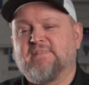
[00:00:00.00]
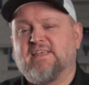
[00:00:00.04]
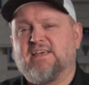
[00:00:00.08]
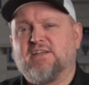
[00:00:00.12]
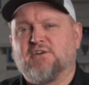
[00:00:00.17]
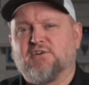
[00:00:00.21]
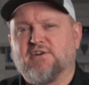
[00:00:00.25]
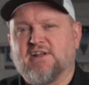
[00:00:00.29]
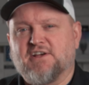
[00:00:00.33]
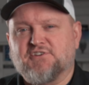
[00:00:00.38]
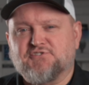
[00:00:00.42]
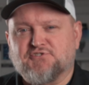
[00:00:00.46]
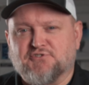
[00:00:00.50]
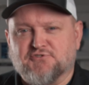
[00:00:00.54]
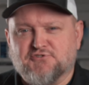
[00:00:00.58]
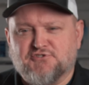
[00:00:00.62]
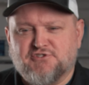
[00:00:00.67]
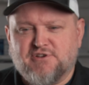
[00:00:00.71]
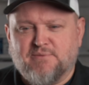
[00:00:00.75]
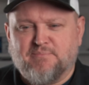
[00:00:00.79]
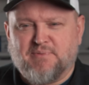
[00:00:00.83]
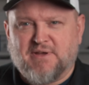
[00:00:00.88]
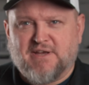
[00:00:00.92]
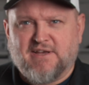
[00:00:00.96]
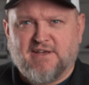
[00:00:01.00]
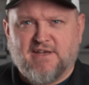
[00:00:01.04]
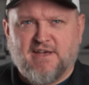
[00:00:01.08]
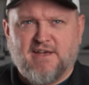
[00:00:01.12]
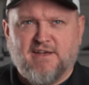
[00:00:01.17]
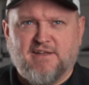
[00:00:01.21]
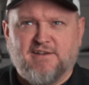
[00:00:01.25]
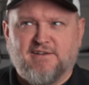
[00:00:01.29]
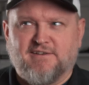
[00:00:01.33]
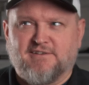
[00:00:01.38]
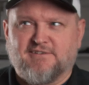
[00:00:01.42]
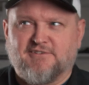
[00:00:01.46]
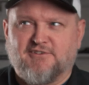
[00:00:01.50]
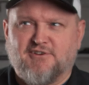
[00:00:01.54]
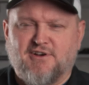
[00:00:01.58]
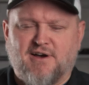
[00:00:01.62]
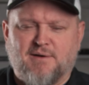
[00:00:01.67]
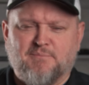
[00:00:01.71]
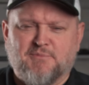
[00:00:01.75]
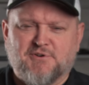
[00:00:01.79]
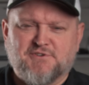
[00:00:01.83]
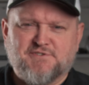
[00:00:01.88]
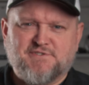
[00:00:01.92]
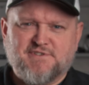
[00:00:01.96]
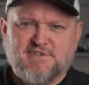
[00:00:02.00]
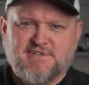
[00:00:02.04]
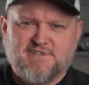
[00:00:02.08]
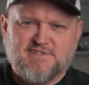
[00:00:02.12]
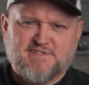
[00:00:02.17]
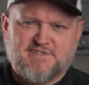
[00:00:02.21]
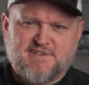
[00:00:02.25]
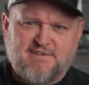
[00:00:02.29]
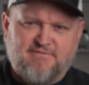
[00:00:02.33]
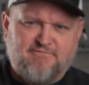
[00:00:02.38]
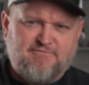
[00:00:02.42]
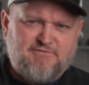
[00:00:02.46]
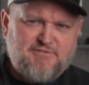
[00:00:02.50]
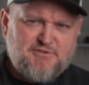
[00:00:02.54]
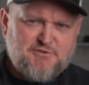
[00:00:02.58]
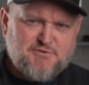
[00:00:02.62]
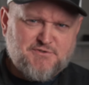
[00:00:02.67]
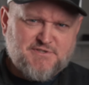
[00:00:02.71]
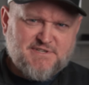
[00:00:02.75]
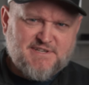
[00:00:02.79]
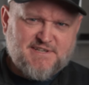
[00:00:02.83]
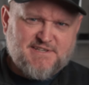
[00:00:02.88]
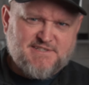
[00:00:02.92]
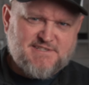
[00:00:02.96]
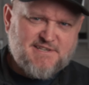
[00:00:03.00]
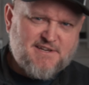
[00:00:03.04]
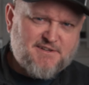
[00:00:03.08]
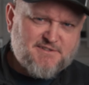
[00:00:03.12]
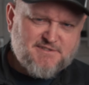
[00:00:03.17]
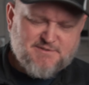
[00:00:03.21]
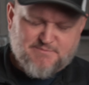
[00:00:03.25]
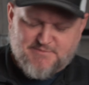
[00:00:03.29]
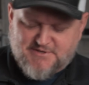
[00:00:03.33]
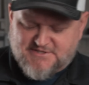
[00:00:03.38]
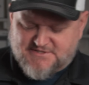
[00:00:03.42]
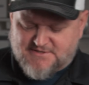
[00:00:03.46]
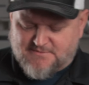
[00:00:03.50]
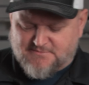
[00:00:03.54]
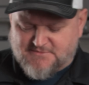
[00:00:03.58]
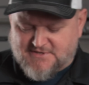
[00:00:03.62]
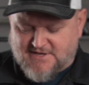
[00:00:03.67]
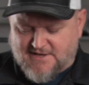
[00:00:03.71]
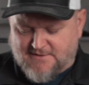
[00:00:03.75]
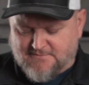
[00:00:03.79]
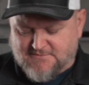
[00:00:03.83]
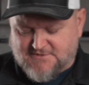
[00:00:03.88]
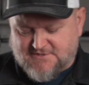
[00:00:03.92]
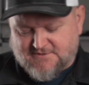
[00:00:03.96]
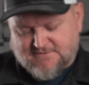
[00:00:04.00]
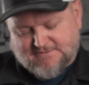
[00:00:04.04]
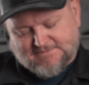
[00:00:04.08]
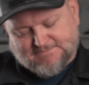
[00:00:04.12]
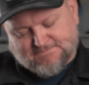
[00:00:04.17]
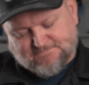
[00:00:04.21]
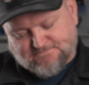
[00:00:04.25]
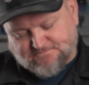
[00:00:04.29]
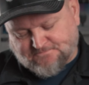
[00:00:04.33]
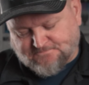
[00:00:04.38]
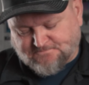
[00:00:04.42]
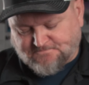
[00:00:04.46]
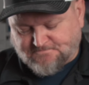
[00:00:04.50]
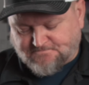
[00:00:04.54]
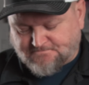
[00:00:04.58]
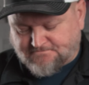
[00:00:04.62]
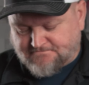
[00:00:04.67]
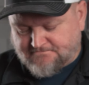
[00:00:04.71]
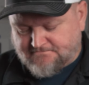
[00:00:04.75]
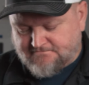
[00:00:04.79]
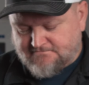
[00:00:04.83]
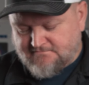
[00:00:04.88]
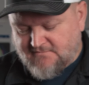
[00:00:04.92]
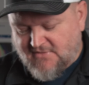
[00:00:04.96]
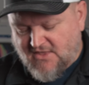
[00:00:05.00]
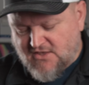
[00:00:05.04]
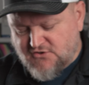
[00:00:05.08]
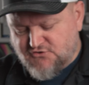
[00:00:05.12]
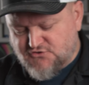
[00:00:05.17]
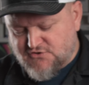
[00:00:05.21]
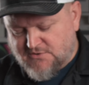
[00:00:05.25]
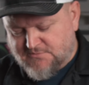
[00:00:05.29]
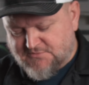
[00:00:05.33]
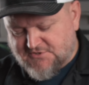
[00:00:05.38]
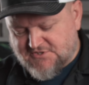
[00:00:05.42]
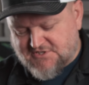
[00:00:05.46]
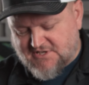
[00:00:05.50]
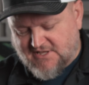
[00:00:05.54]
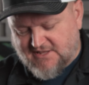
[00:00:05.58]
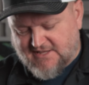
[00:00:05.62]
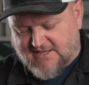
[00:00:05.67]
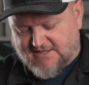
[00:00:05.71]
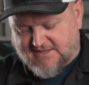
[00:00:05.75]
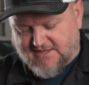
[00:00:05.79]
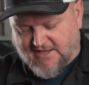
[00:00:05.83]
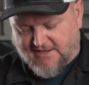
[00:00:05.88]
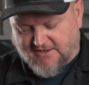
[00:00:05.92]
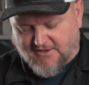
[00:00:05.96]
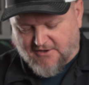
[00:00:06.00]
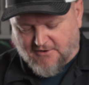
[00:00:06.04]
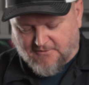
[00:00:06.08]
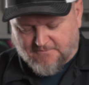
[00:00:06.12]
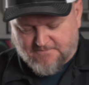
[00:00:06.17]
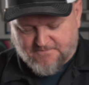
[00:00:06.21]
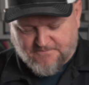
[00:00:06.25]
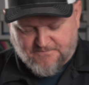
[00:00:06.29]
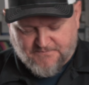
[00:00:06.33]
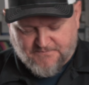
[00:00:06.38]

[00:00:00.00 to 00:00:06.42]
International shipping and commerce is confusing as hell to me sometimes, so I'm just gonna let that go.